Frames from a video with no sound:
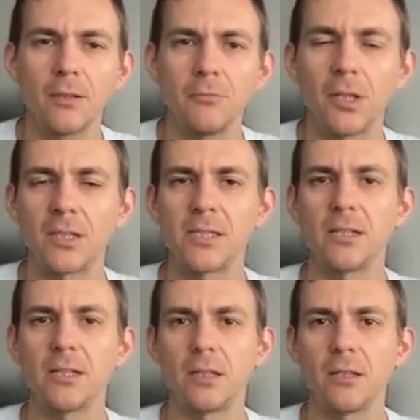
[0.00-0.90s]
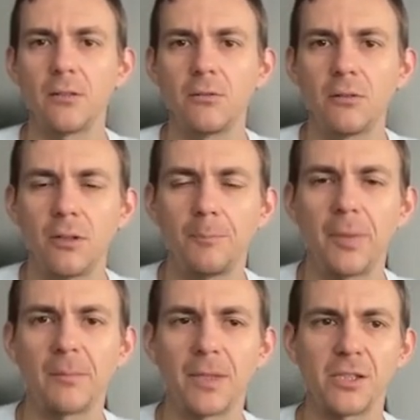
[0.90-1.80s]
we are sending a
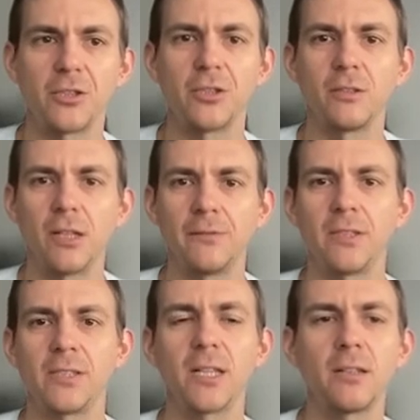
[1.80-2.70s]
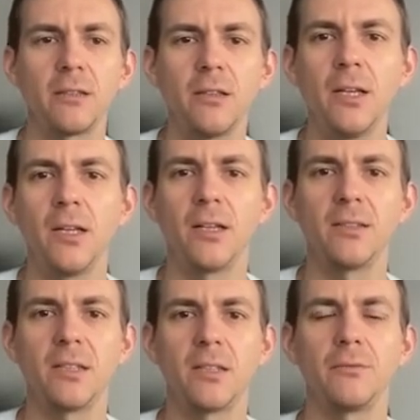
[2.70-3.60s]
ping message every second,
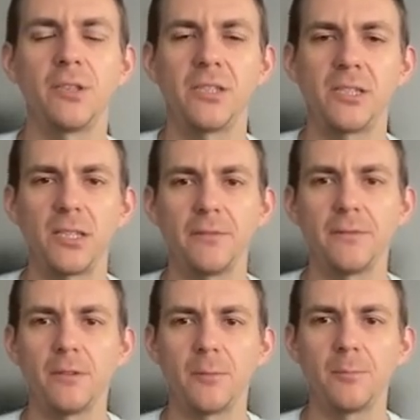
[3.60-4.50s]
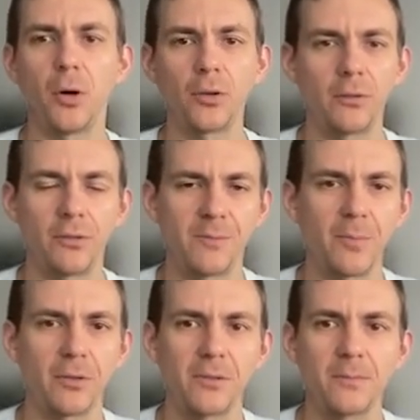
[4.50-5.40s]
and then we receive a pong
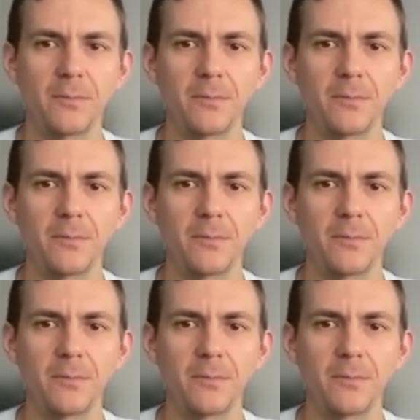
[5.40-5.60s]
response.